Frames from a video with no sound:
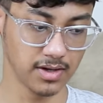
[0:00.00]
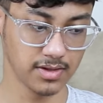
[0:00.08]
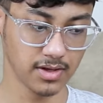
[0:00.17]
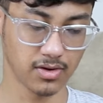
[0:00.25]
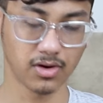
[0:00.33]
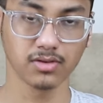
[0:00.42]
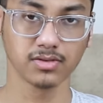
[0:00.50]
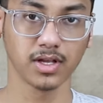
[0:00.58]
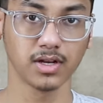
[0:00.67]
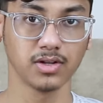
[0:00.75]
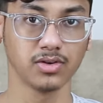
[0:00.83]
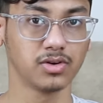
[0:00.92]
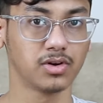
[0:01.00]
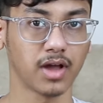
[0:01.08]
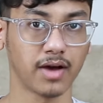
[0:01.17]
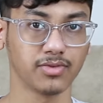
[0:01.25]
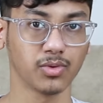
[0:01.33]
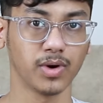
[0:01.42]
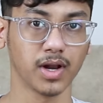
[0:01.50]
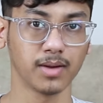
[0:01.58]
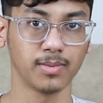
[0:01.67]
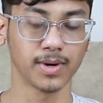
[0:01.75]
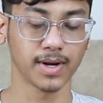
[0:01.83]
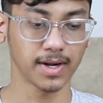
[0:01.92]
anything wrong then you don't have to worry
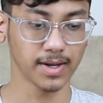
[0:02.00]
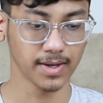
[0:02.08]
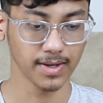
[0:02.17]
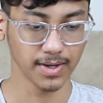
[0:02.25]
about it